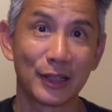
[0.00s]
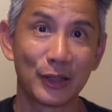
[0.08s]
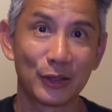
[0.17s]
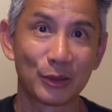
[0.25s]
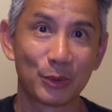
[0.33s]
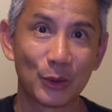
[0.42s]
Now
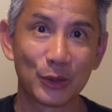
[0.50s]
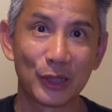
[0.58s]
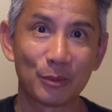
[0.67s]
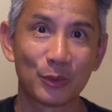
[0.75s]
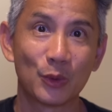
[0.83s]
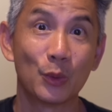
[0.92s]
here's a pro
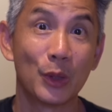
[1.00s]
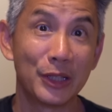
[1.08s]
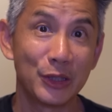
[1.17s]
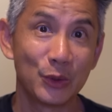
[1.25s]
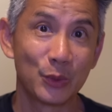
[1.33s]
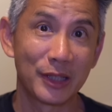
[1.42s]
tip. When
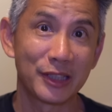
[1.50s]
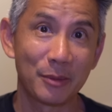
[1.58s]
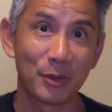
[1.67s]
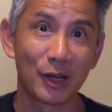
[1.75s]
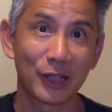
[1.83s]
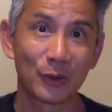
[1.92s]
you rent a
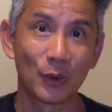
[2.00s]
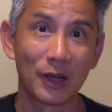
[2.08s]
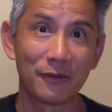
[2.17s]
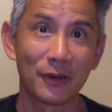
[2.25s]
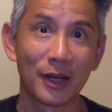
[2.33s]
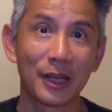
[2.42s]
Pocket
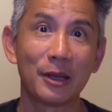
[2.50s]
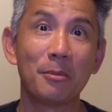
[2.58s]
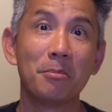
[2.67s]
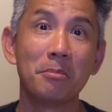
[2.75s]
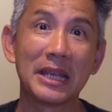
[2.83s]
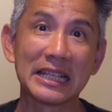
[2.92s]
Wi-Fi,
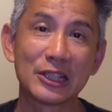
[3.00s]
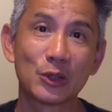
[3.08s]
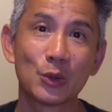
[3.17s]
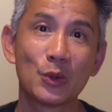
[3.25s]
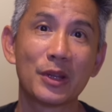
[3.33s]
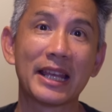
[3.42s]
make
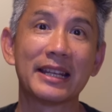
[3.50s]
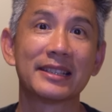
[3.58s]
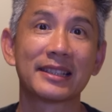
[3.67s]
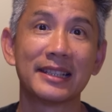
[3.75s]
sure that it is